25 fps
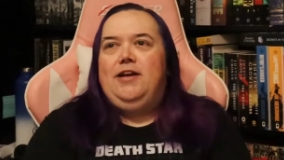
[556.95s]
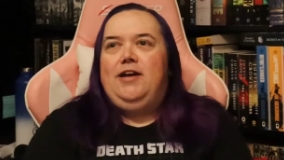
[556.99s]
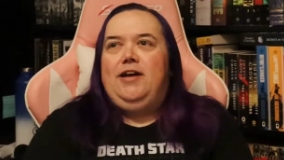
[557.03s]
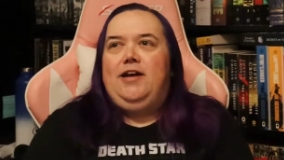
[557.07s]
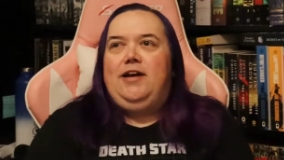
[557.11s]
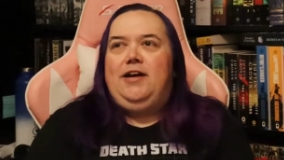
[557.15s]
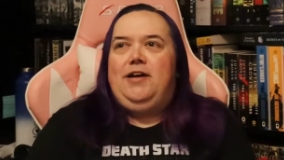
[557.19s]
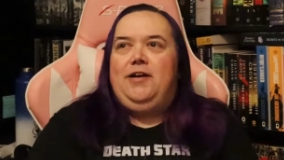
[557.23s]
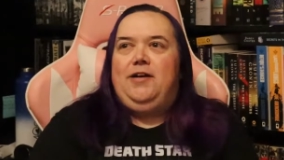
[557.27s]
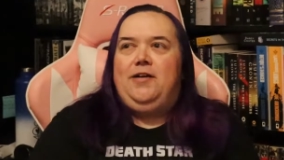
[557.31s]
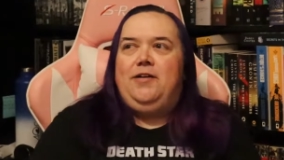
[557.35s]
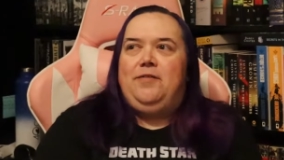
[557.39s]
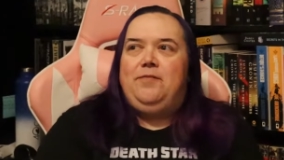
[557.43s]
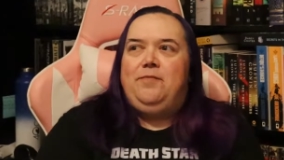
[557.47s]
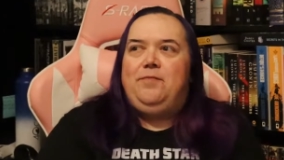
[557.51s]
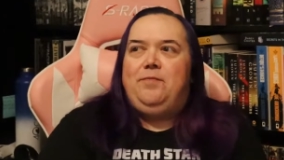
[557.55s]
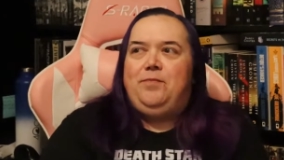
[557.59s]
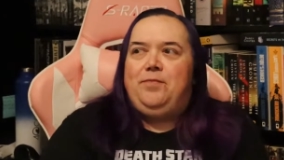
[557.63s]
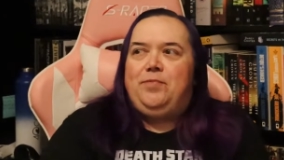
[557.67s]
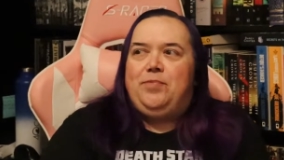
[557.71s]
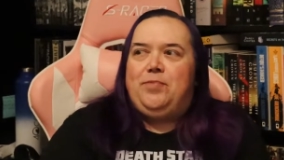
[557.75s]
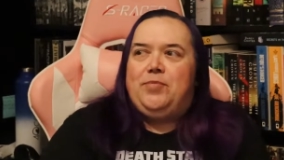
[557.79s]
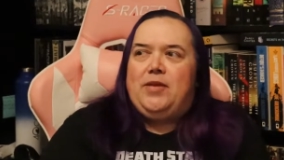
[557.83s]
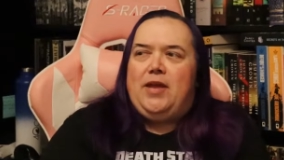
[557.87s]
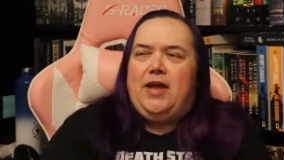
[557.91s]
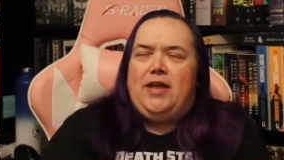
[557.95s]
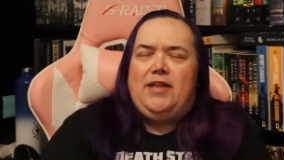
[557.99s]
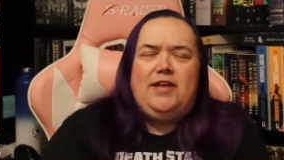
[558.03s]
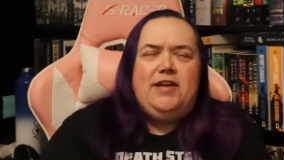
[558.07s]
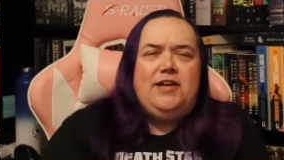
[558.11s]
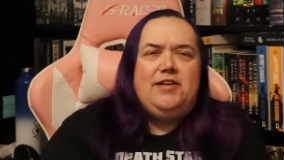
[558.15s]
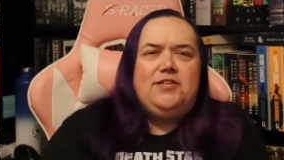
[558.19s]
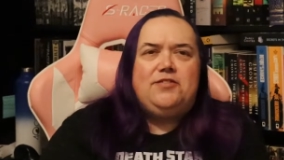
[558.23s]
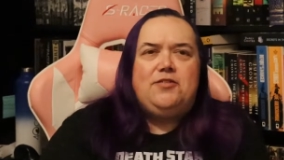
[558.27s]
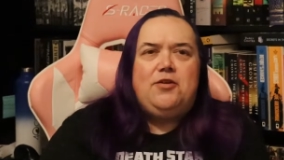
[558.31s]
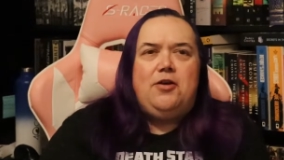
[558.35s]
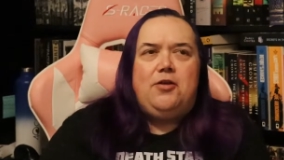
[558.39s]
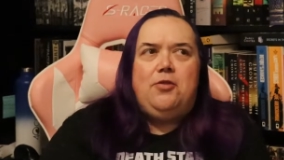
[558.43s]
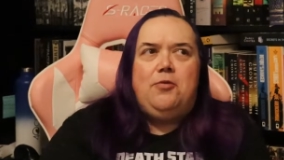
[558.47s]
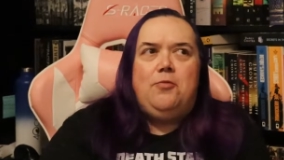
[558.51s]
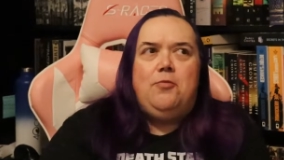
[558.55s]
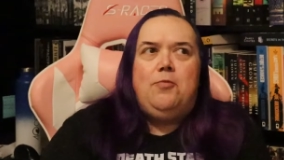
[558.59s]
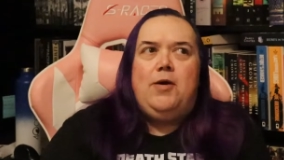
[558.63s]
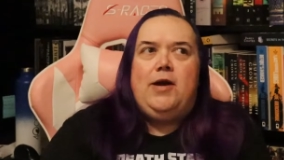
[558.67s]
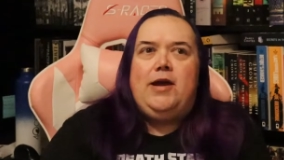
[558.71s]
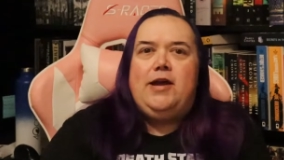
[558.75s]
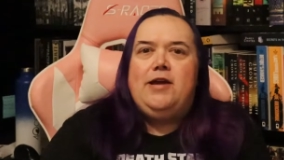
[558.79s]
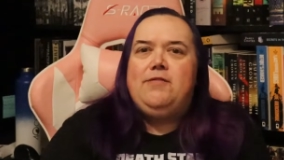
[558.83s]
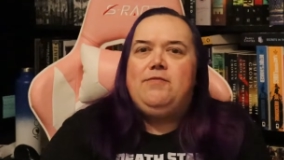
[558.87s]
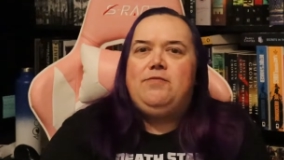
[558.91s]
I think it's called
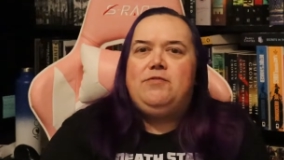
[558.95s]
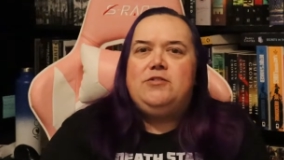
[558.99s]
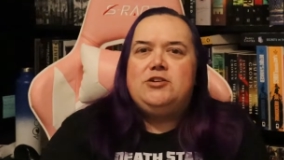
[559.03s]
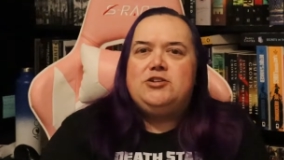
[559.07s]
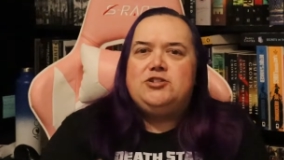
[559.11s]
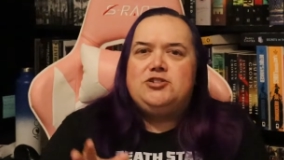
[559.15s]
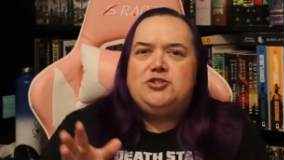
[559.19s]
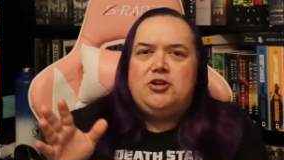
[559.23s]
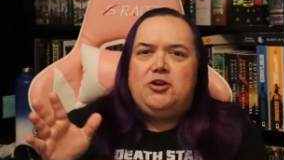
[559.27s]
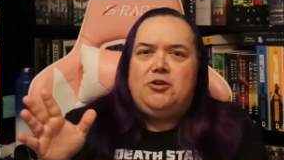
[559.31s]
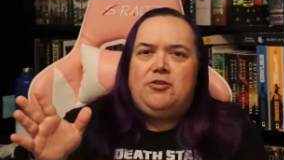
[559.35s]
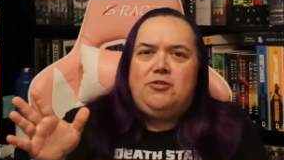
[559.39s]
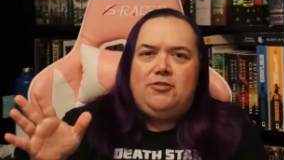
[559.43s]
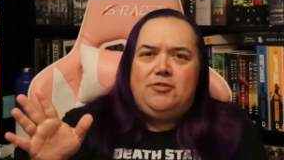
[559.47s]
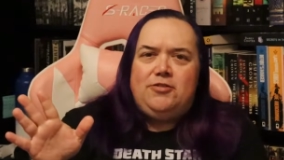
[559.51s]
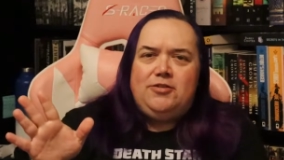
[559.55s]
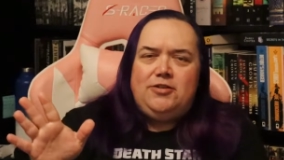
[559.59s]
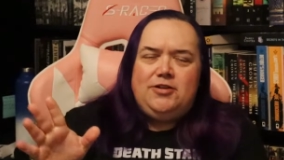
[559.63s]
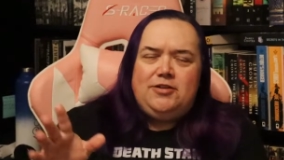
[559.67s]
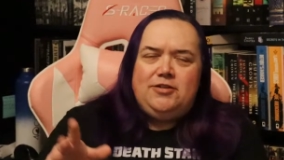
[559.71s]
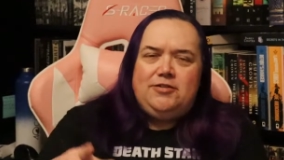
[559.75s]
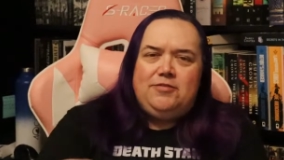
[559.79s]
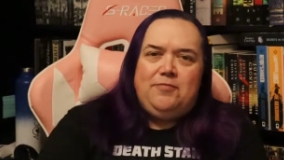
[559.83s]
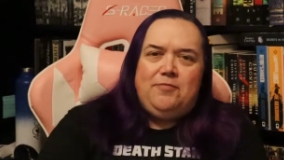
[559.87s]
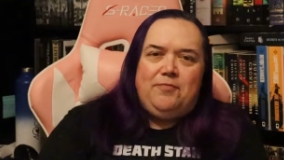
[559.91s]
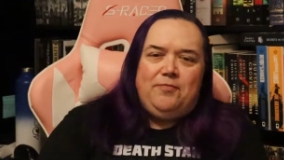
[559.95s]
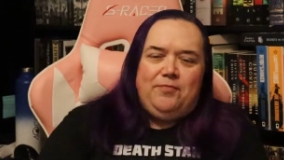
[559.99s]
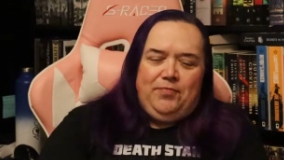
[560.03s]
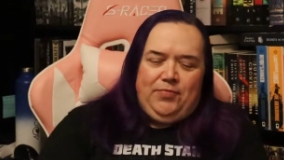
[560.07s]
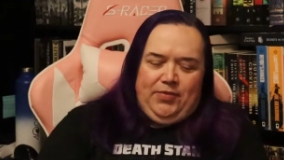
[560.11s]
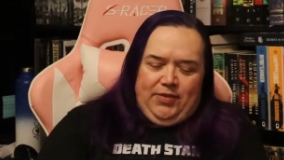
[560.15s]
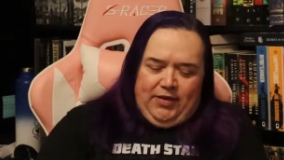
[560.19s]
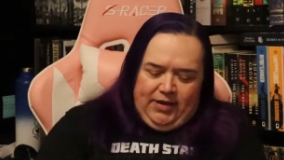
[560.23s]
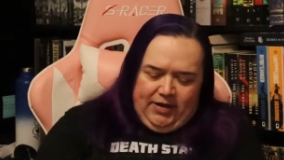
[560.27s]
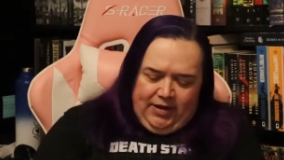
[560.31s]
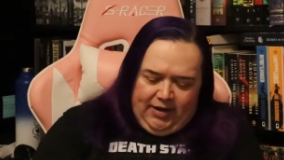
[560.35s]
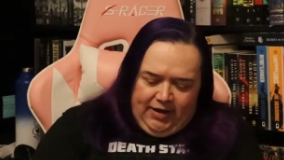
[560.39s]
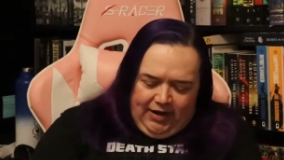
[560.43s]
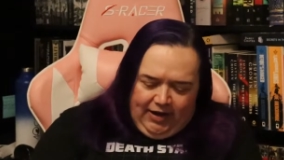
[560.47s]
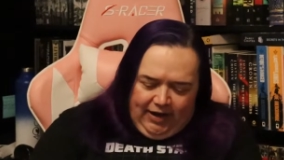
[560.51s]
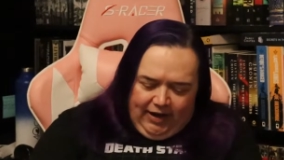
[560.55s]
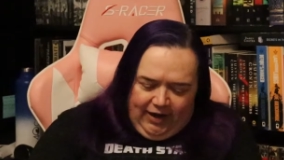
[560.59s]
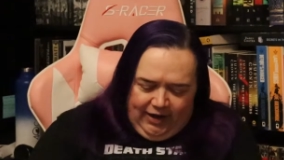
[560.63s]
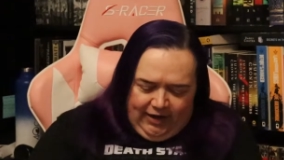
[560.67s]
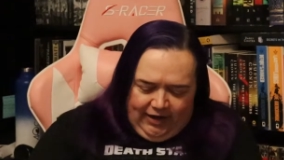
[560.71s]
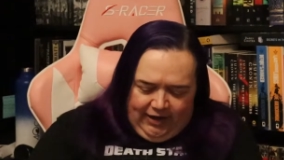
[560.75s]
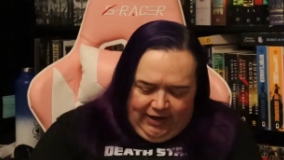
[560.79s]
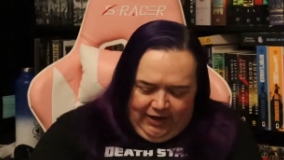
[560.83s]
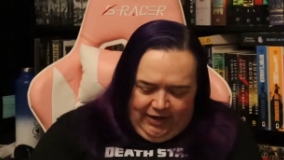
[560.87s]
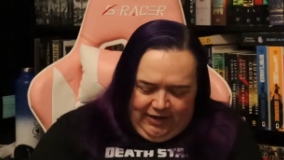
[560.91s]
the Way of Lejeune,
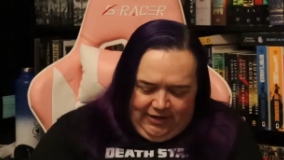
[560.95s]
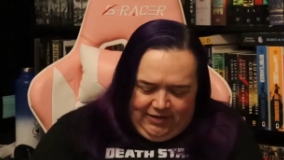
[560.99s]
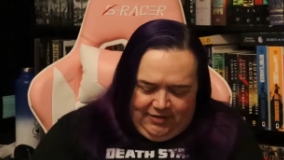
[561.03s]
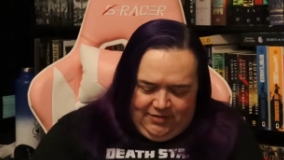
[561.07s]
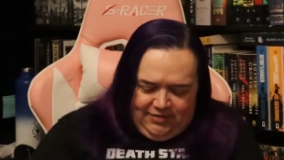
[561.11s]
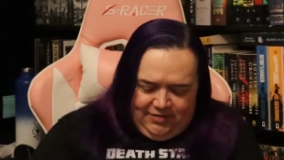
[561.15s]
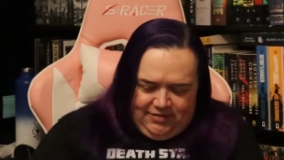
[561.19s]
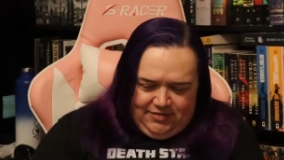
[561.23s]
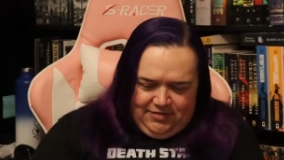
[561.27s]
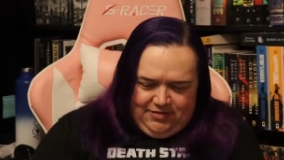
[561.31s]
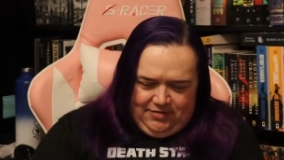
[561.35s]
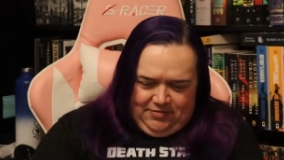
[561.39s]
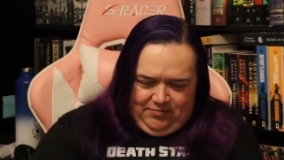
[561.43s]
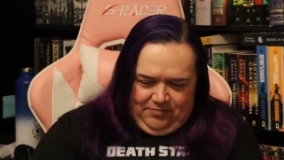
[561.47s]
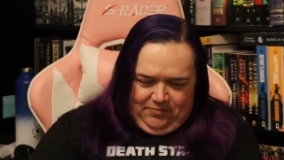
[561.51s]
and